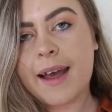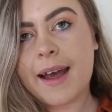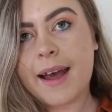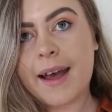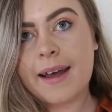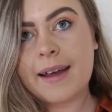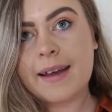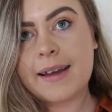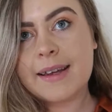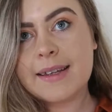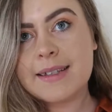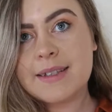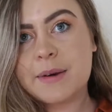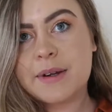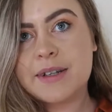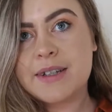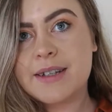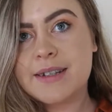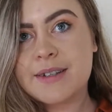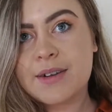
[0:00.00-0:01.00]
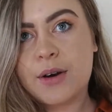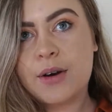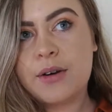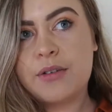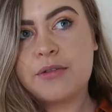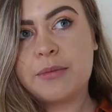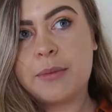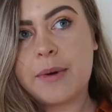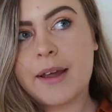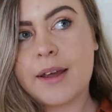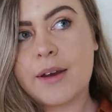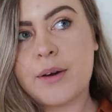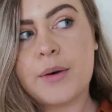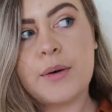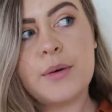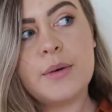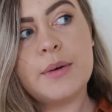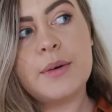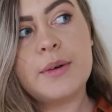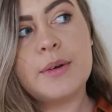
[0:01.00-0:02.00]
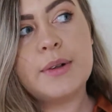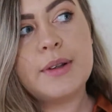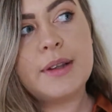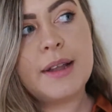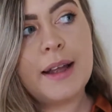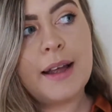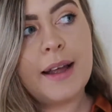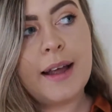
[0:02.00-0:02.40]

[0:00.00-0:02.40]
Hi, so I just got off my call,